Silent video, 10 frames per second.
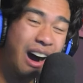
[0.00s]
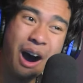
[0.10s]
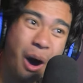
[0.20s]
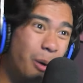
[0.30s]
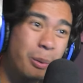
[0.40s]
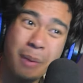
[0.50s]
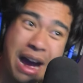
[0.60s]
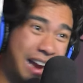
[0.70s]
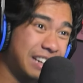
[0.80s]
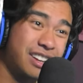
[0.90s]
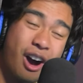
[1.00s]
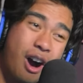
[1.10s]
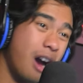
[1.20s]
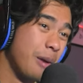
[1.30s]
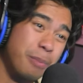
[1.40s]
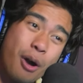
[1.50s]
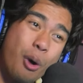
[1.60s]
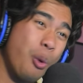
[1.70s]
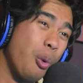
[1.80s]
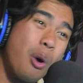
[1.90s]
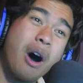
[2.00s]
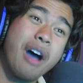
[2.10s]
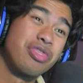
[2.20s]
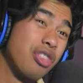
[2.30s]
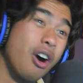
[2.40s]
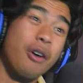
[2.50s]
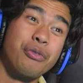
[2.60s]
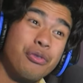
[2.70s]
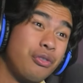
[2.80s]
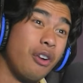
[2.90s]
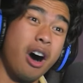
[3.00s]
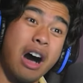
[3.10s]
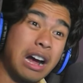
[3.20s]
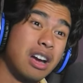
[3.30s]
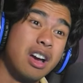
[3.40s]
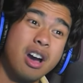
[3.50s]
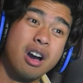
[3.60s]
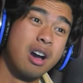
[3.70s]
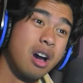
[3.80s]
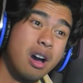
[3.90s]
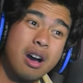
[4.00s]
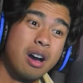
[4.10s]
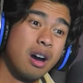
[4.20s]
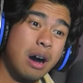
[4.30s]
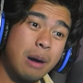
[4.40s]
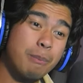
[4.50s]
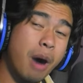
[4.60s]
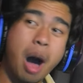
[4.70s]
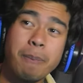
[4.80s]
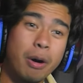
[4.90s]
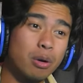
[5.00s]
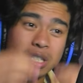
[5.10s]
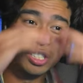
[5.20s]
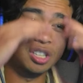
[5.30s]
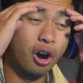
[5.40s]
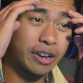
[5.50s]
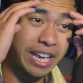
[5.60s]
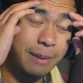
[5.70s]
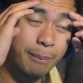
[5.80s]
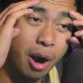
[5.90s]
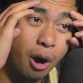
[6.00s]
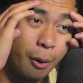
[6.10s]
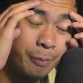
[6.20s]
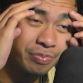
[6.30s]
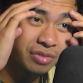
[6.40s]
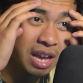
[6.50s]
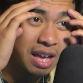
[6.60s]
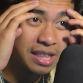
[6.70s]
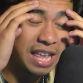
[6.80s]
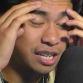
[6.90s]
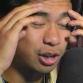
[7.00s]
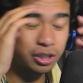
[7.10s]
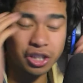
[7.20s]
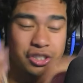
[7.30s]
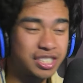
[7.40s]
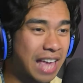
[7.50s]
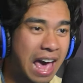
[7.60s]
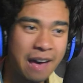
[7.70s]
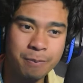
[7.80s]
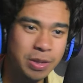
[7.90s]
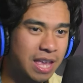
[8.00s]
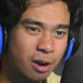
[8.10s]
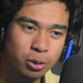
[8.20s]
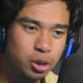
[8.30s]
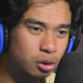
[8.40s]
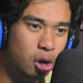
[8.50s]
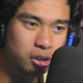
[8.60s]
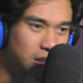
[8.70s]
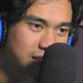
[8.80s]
Oh my god, bro. What the fuck? Mappa was cooking, bro. They cooked their staff, but they also cooked this